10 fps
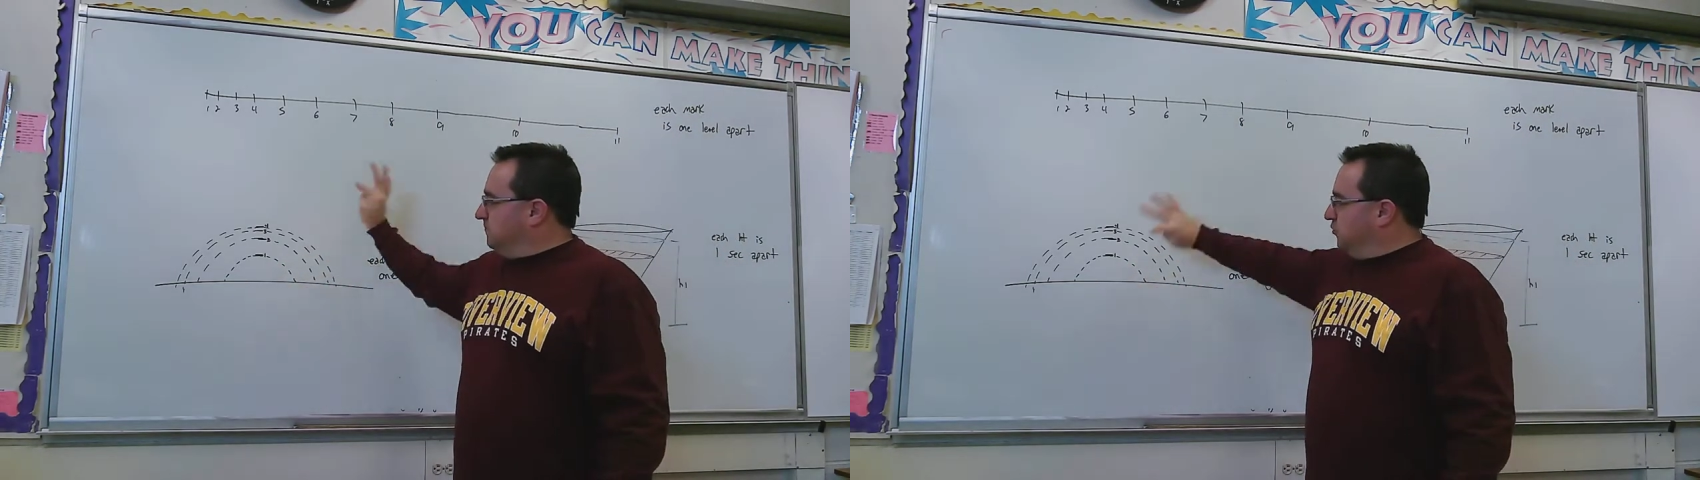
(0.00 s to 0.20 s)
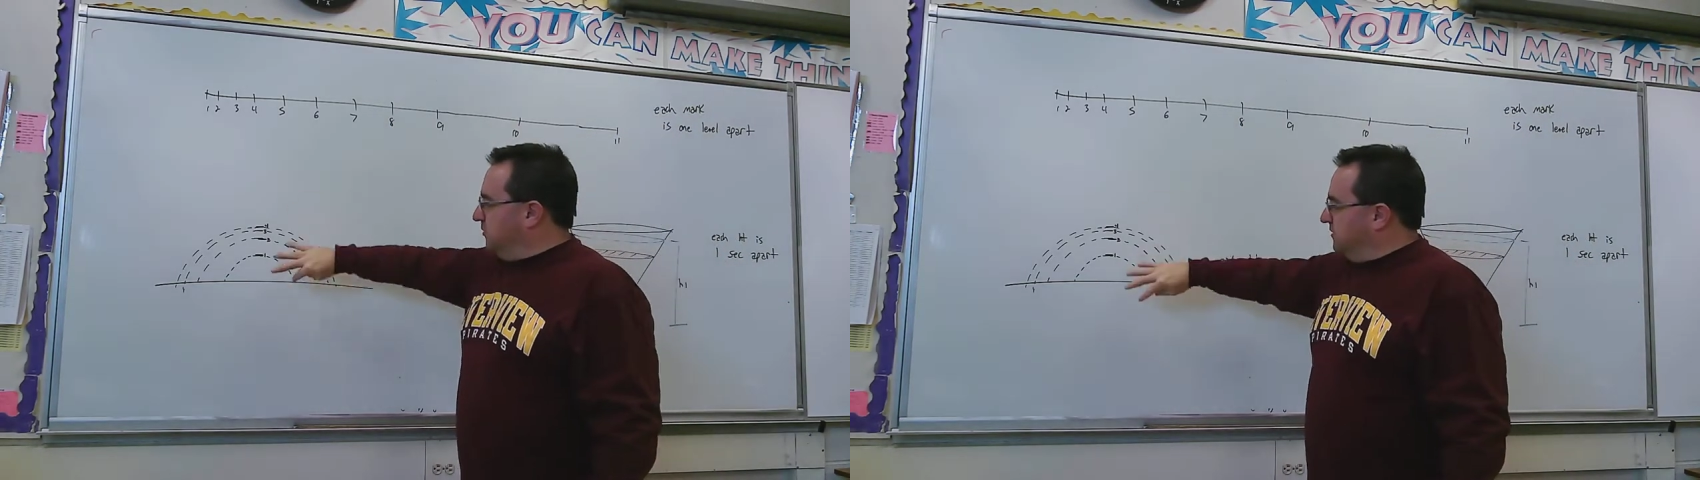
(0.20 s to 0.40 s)

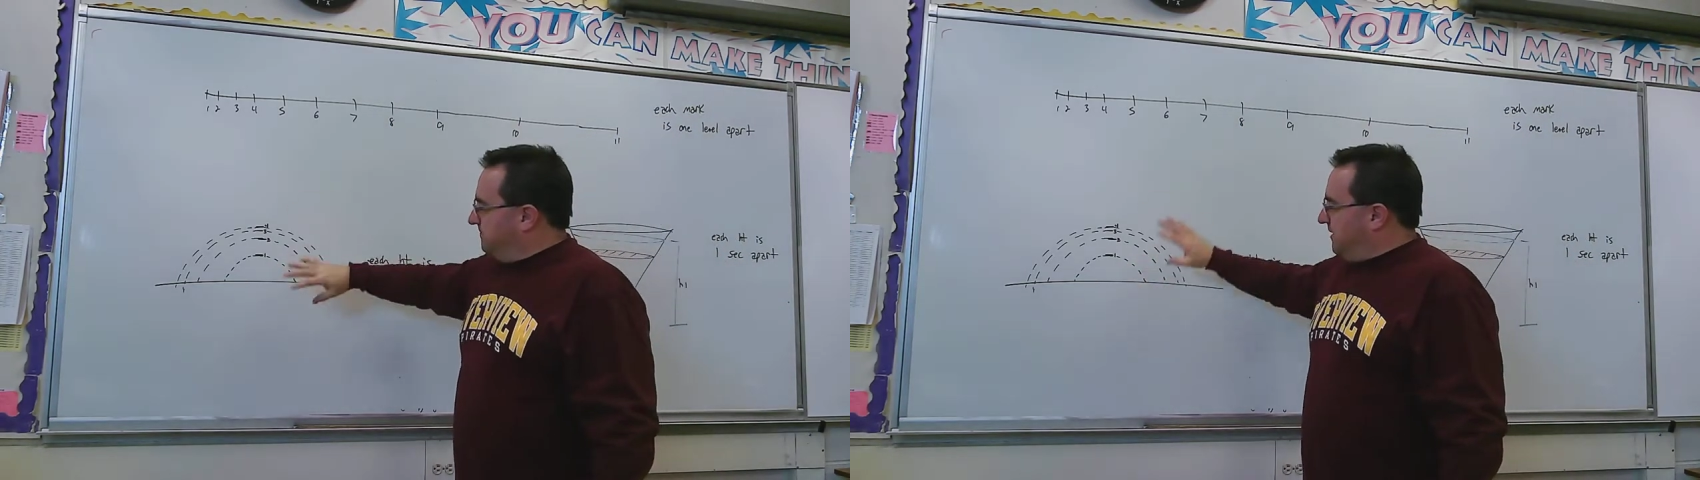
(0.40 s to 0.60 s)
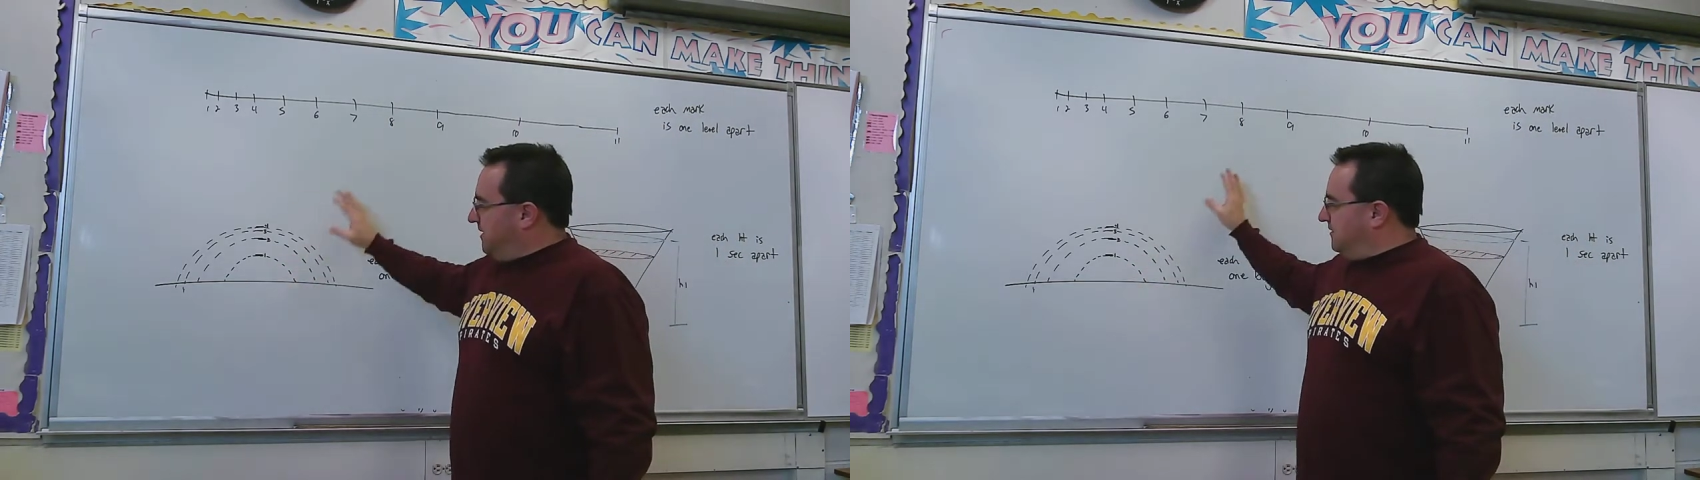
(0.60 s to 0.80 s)
pouring
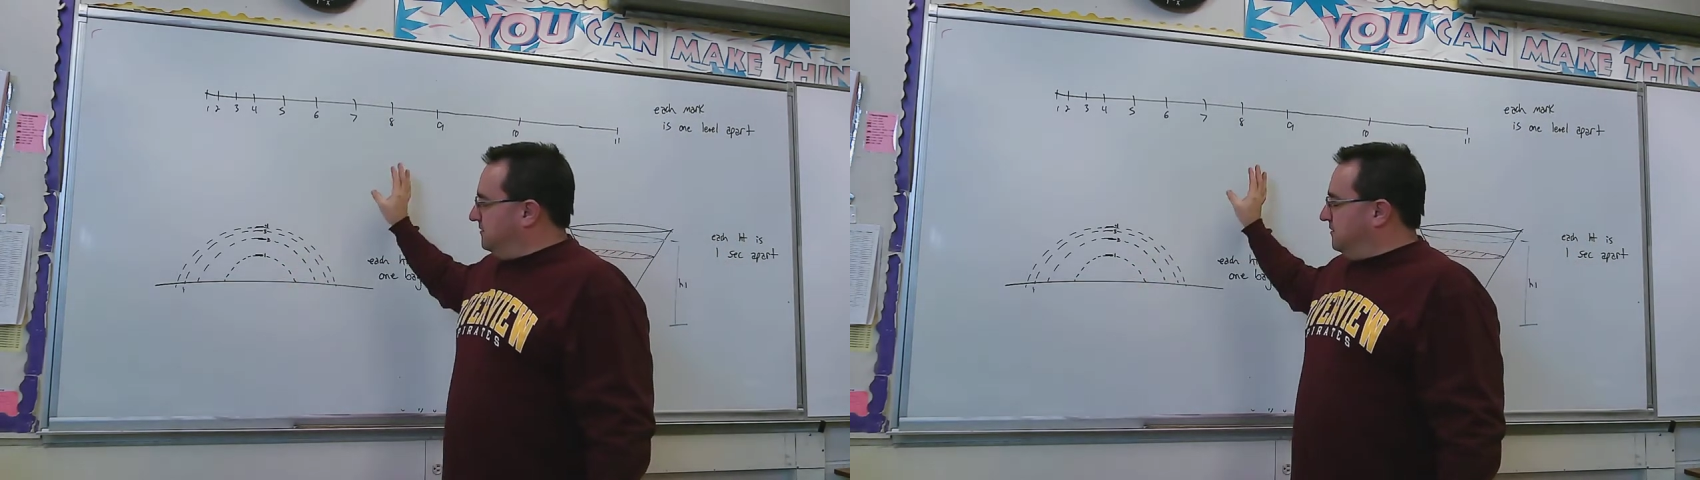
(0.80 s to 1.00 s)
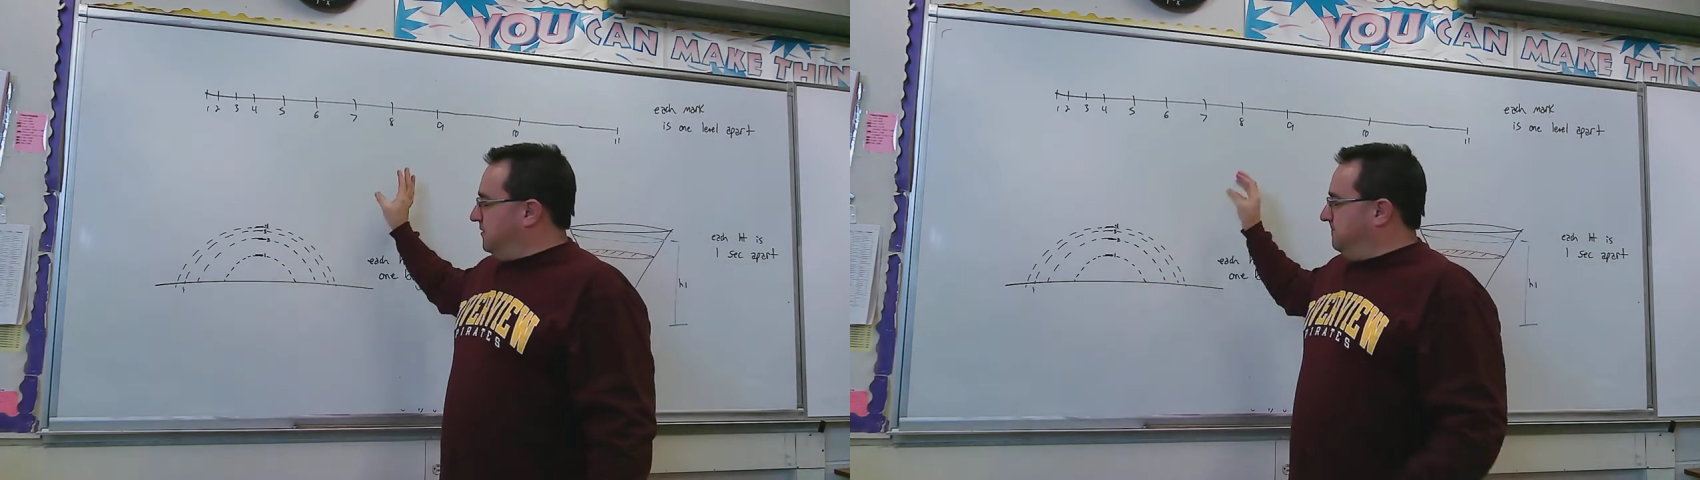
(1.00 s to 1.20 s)

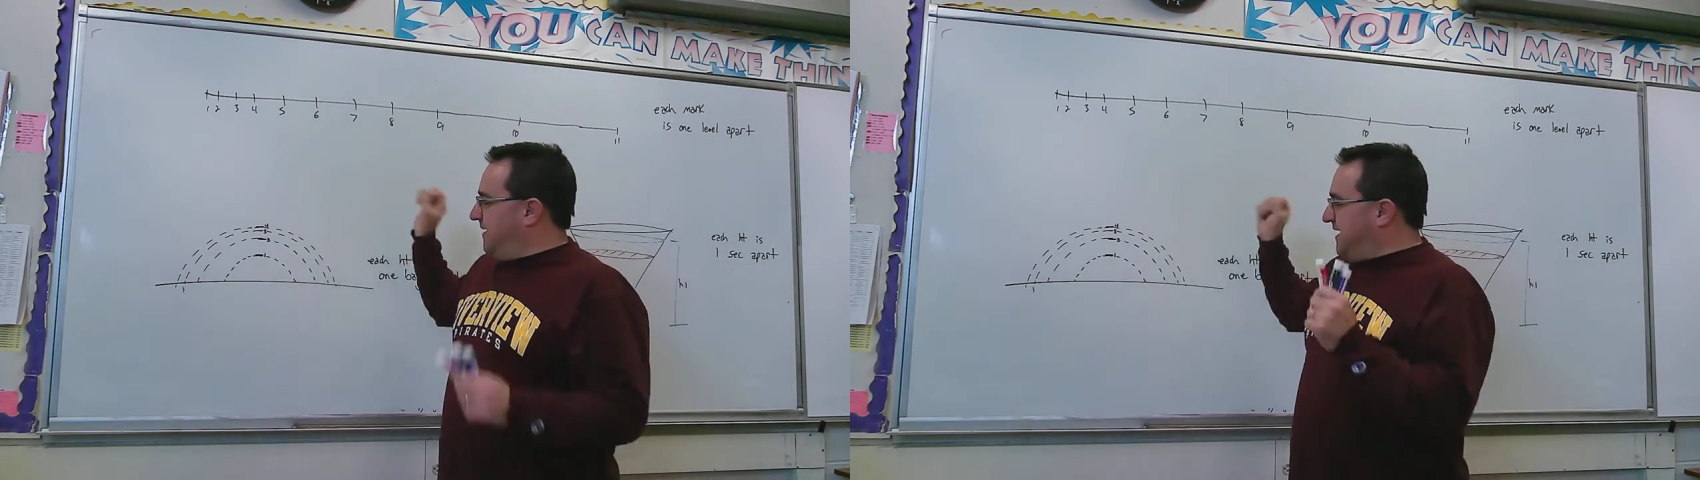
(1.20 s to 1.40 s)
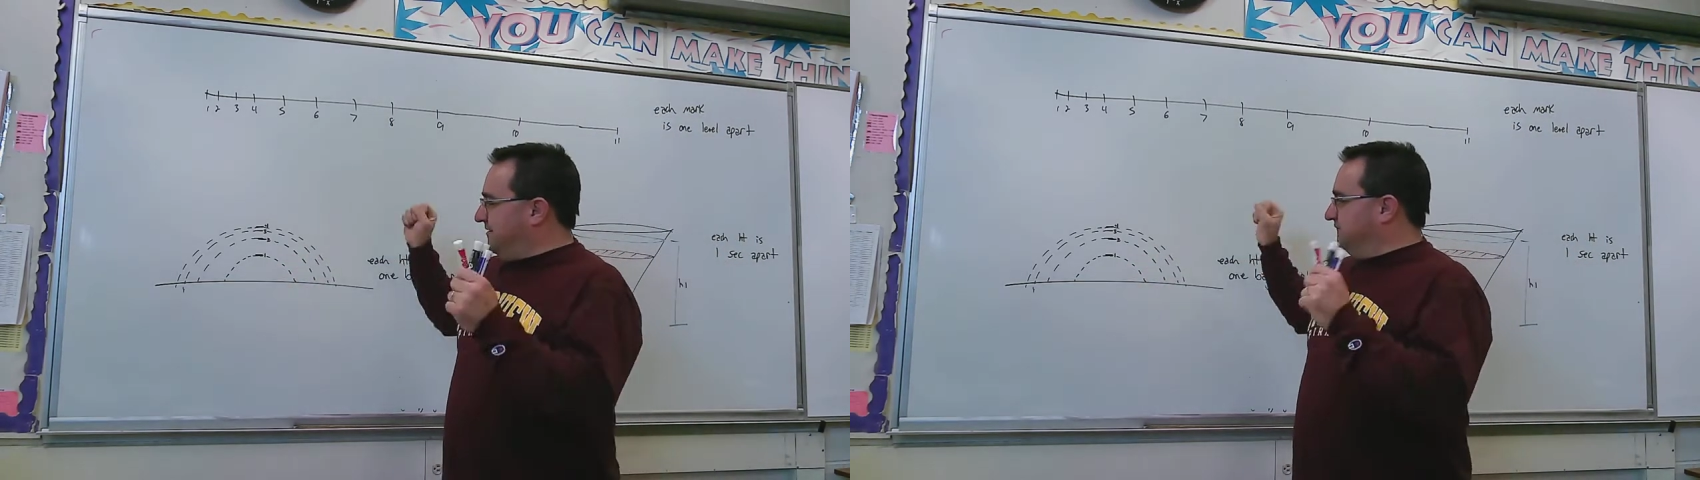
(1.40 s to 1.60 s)
a
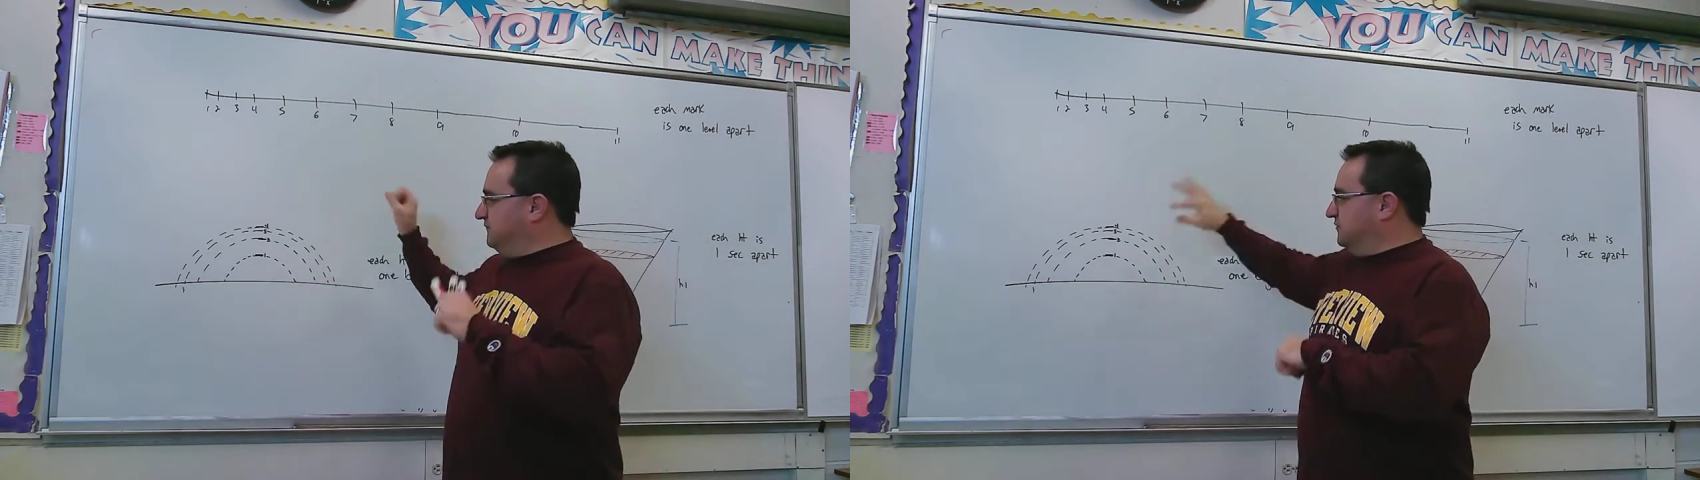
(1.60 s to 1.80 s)
bag of